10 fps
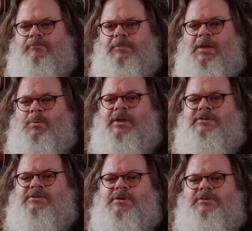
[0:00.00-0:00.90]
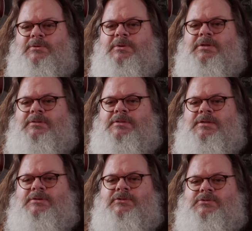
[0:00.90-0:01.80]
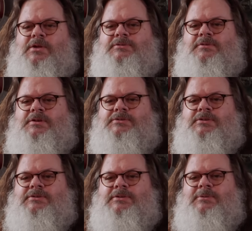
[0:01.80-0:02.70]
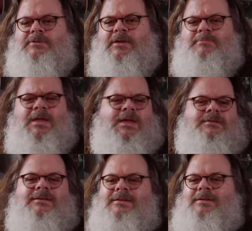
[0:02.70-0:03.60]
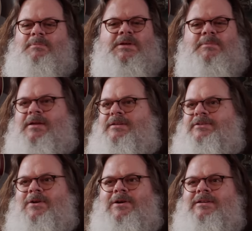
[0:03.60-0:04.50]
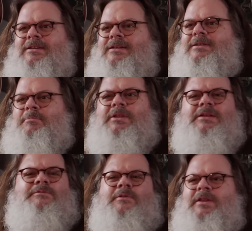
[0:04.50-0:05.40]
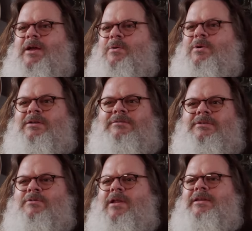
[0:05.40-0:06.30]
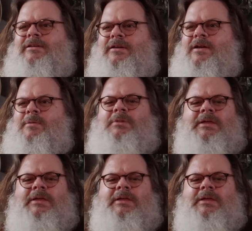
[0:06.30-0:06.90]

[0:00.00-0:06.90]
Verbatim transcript: Uh, and when I started doing the distress finishes, it was like, man, pick up that guitar, play it for an hour, crank it up.